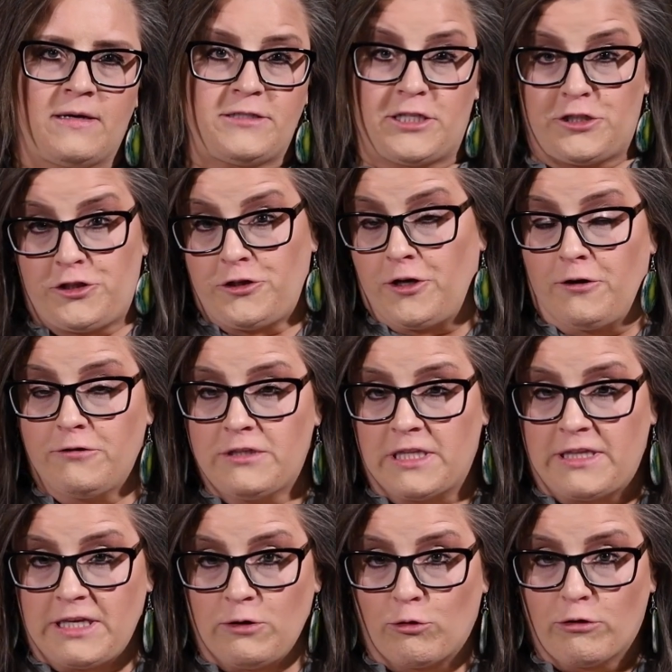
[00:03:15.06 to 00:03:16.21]
Did you know that
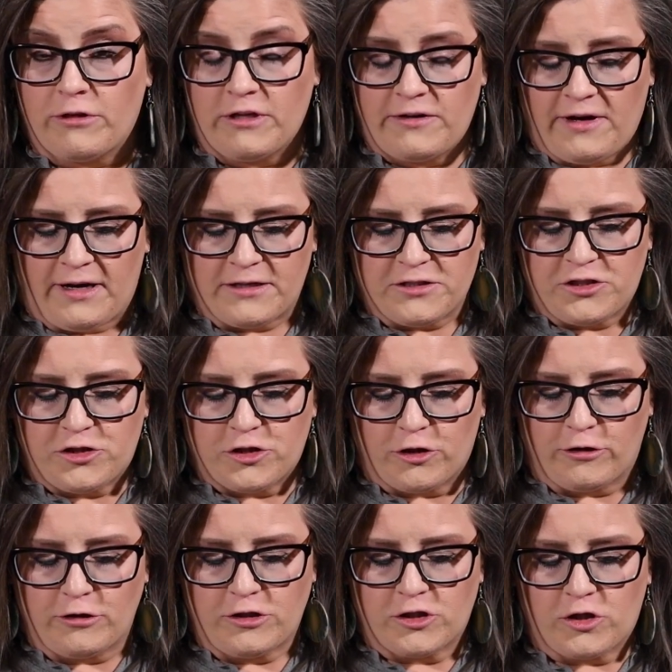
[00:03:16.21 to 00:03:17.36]
the Orthodox
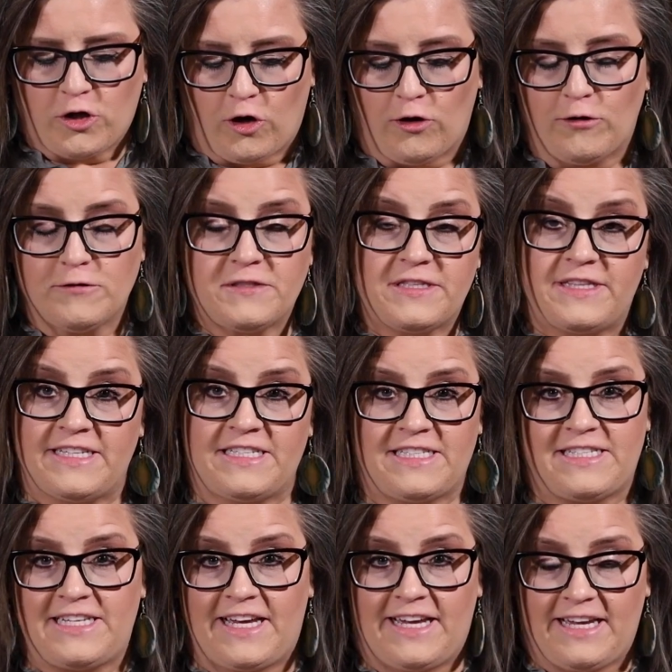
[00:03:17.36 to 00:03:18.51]
Church calls this
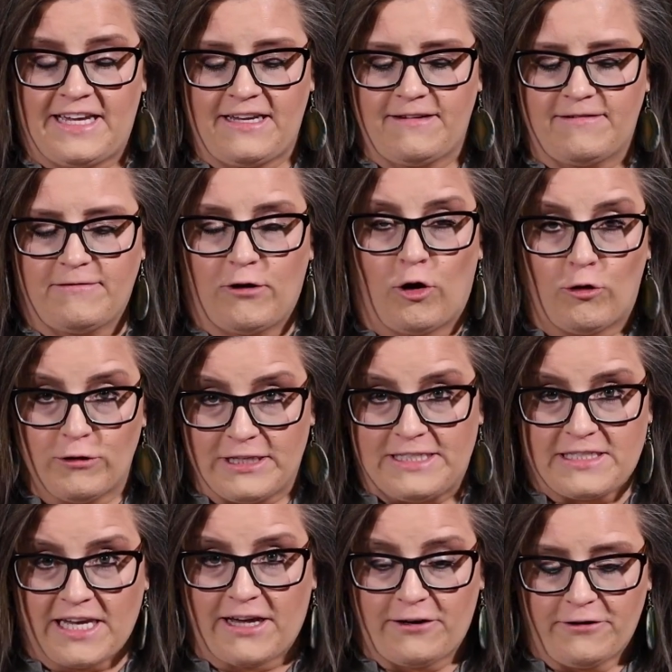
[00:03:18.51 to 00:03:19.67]
day, Holy
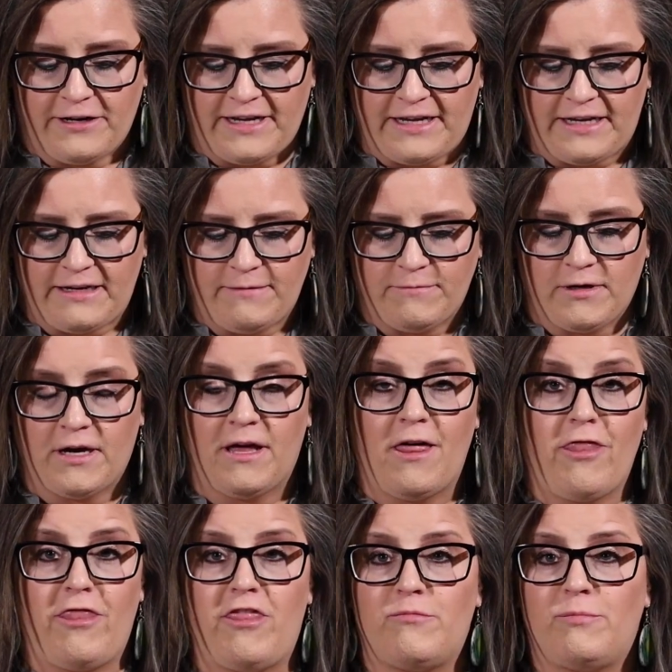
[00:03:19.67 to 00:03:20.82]
Saturday,
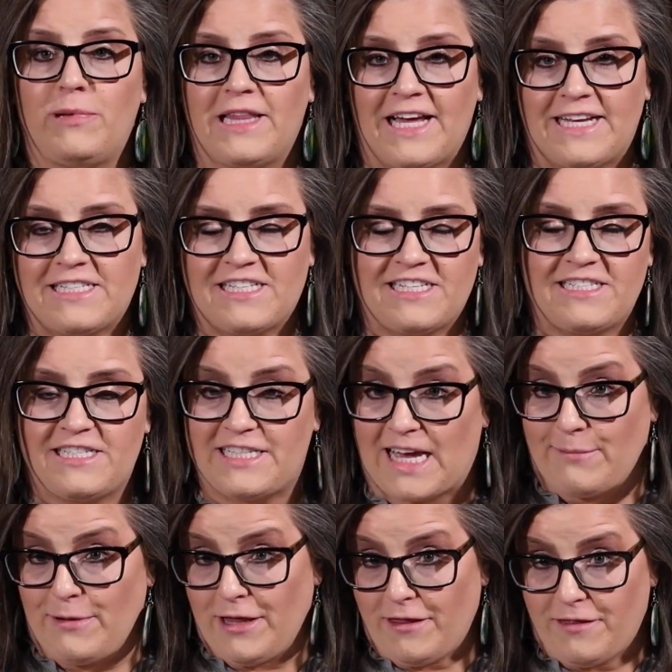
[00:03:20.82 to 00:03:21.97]
the Blessed
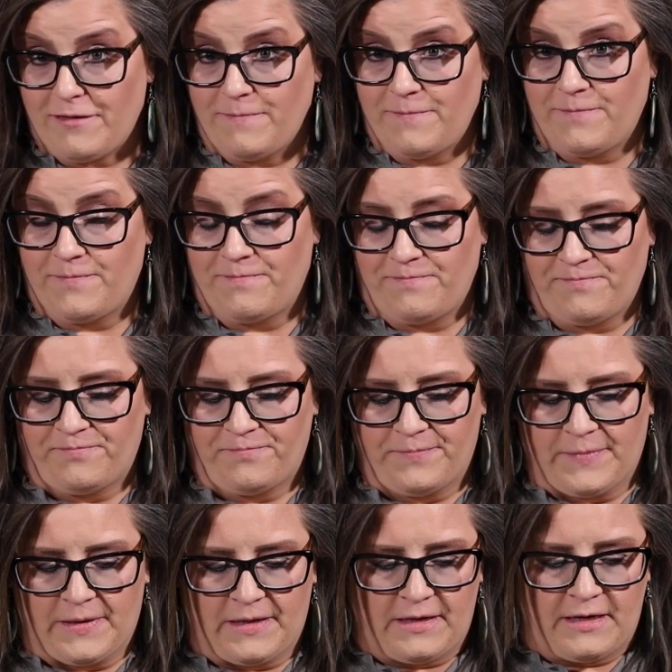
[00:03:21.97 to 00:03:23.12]
Sabbath?
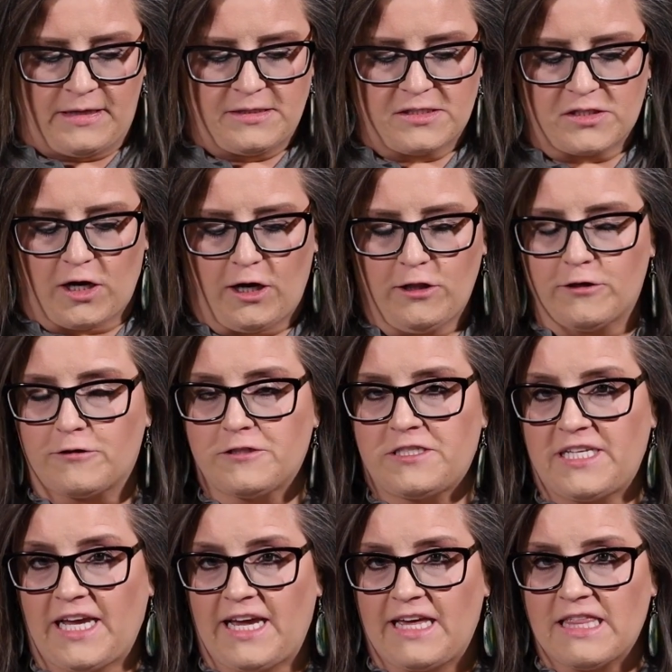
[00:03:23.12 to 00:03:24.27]
Scholars
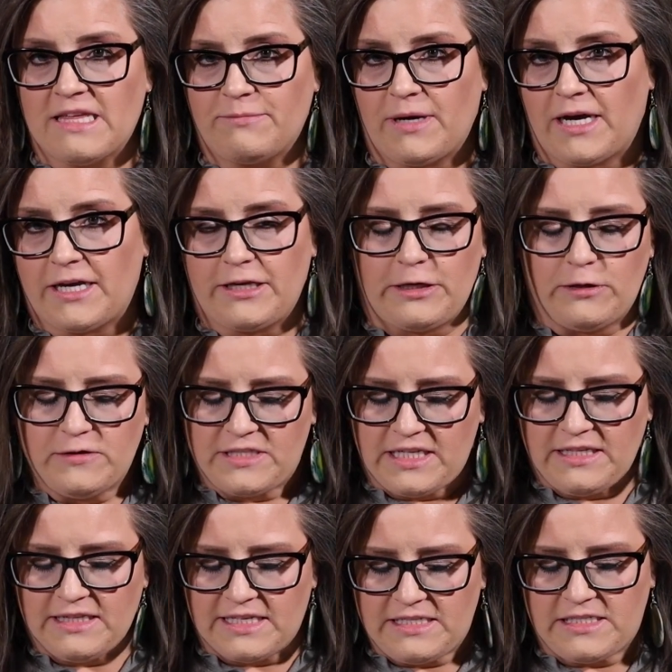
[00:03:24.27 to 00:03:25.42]
say that by
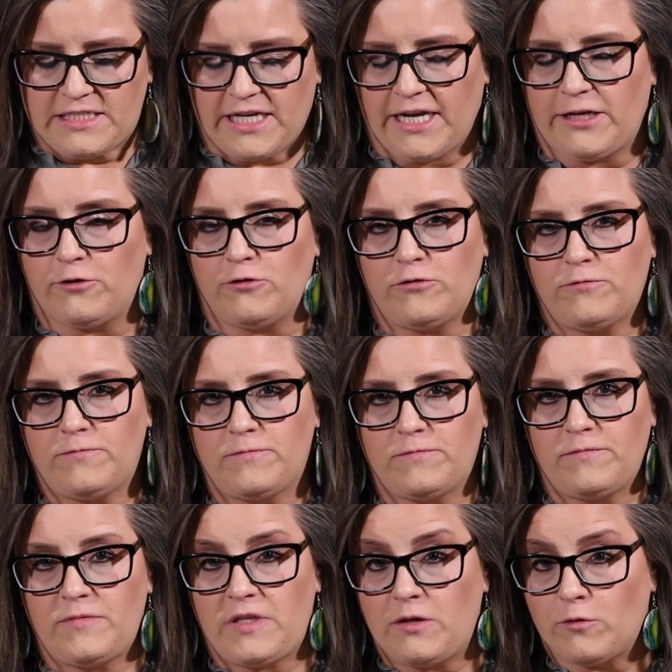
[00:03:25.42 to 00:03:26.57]
using this title,
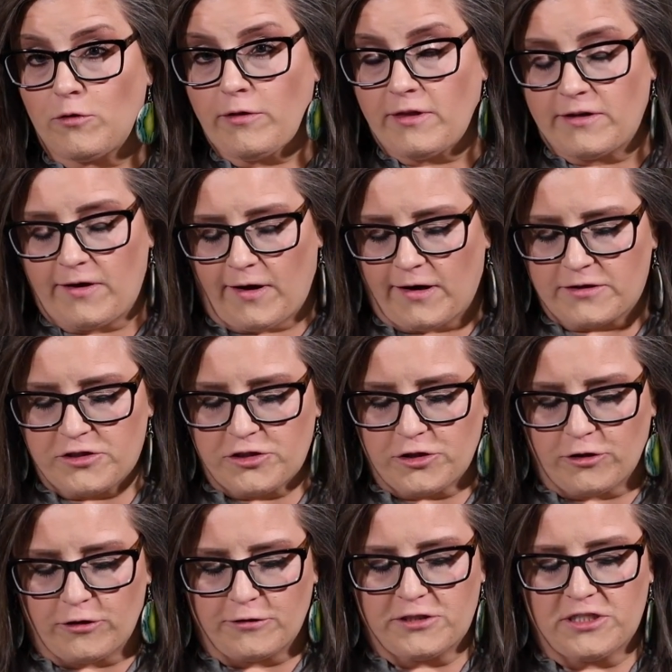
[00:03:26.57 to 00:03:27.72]
the Orthodox
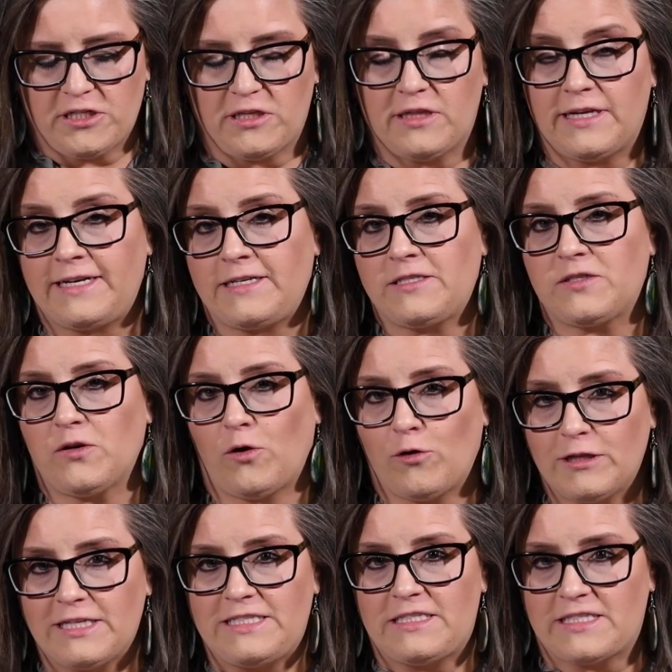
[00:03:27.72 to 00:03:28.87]
Church links
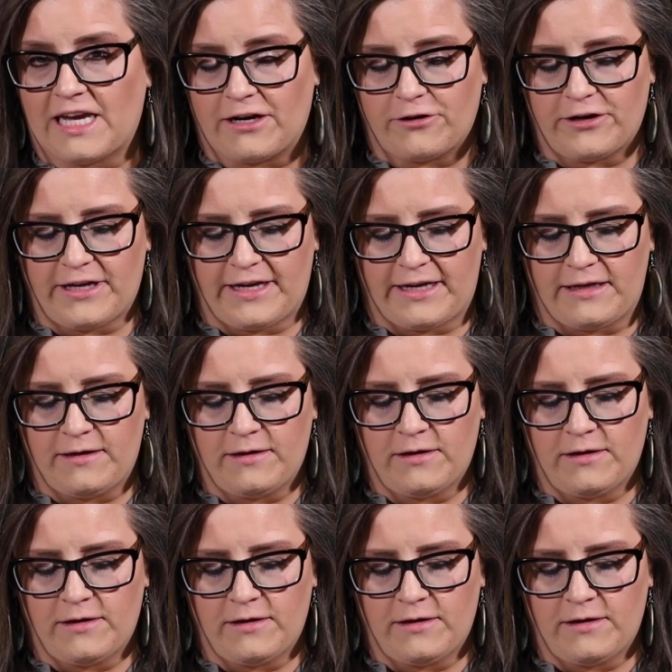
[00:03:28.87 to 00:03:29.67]
Holy Saturday